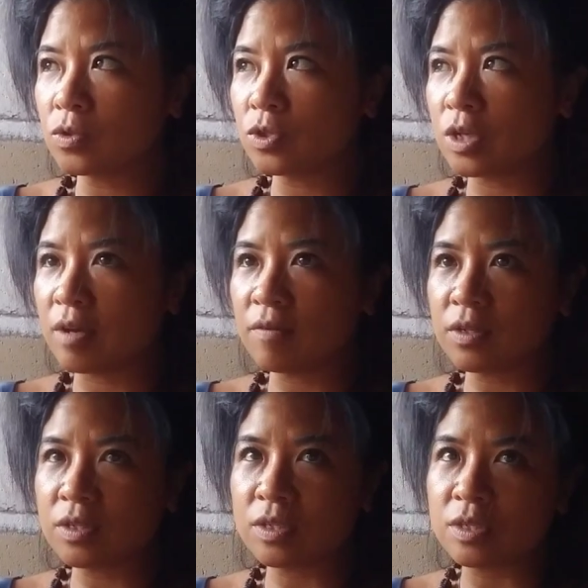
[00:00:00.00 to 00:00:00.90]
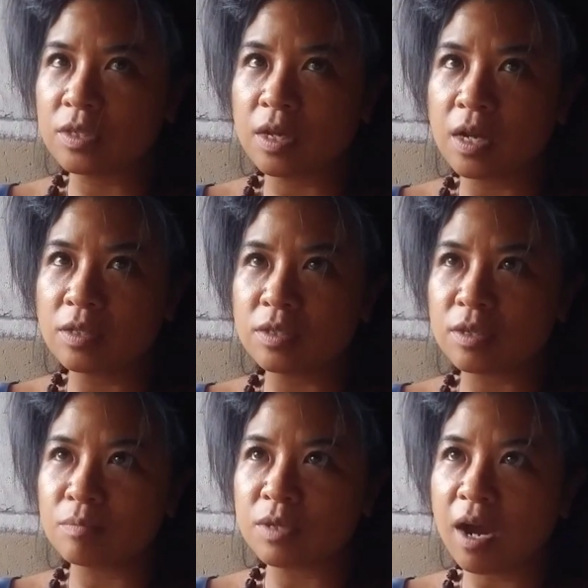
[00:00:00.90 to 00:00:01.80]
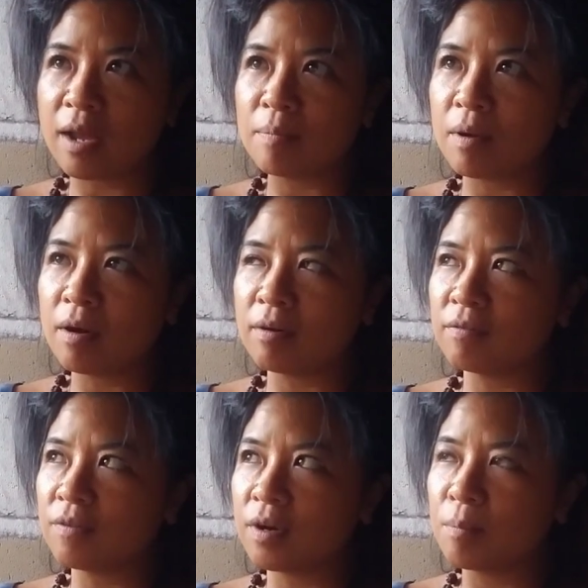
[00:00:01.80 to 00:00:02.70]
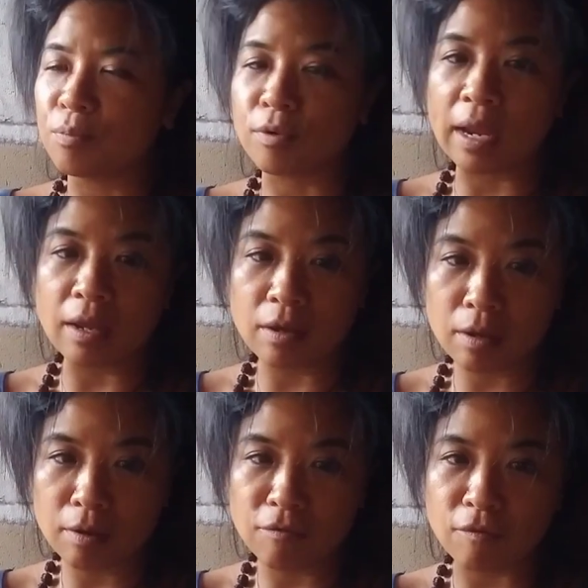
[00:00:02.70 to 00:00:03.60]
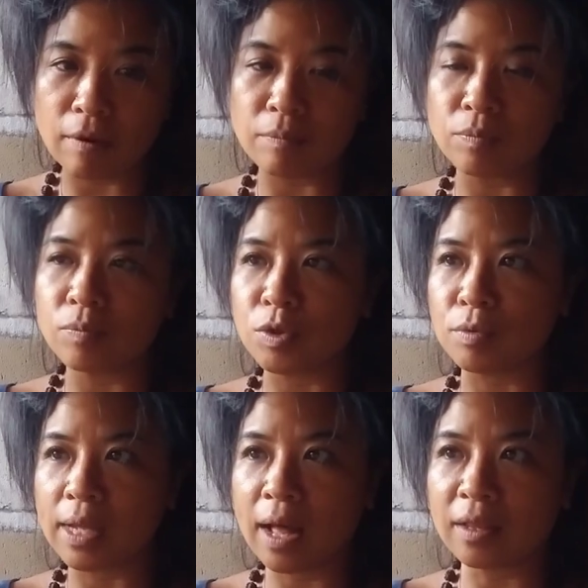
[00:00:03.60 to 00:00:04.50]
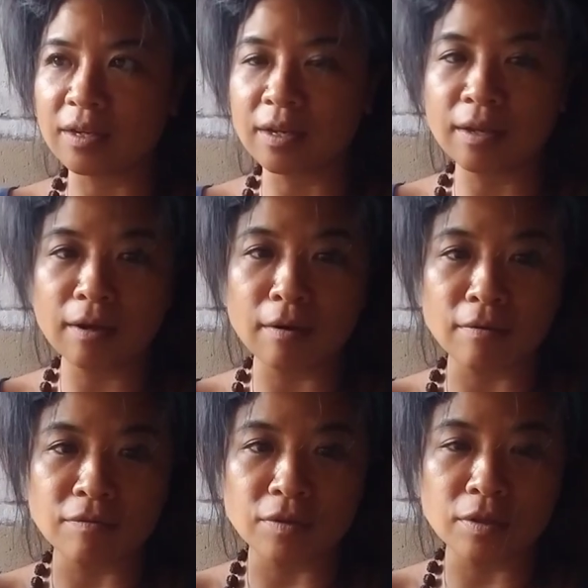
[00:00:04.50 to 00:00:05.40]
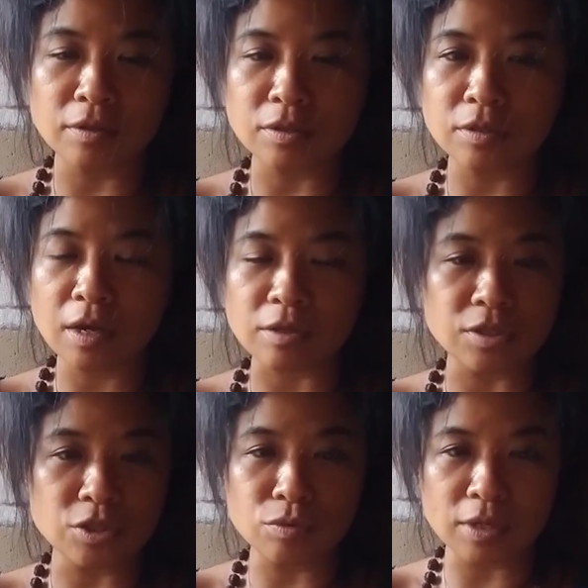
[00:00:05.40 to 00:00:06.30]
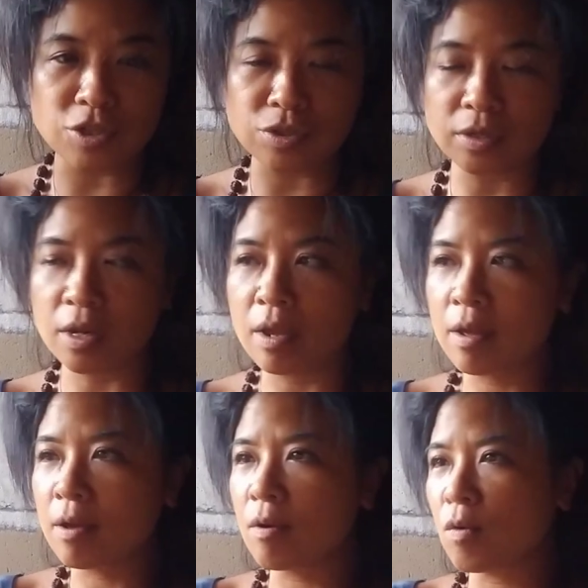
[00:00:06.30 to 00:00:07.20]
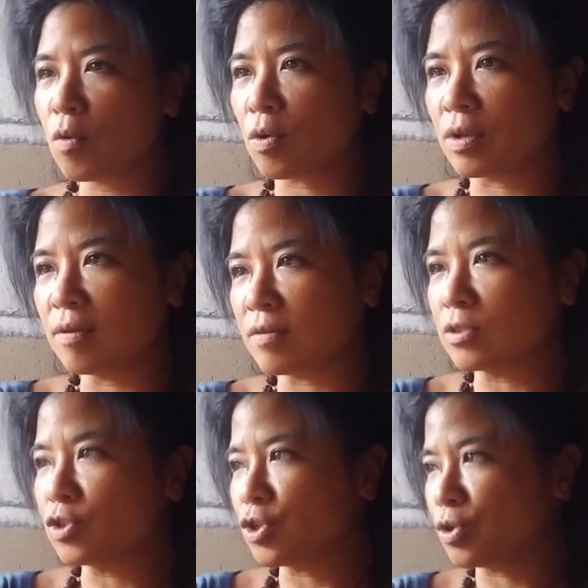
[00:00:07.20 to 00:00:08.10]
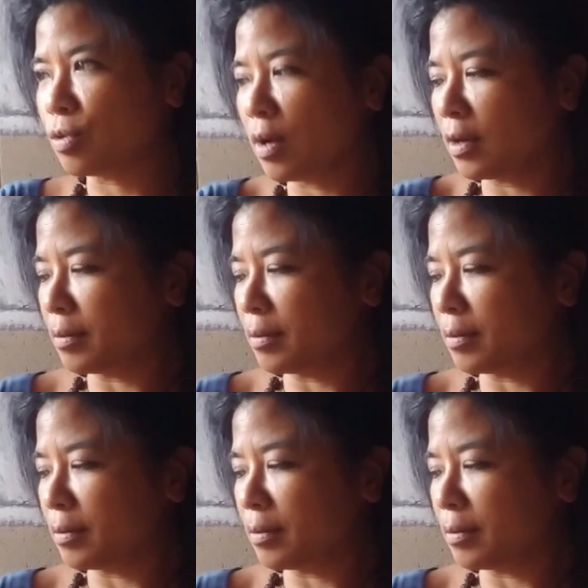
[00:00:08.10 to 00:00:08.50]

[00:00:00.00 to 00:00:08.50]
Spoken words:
to give us some type of break from the reality of our situation, or even to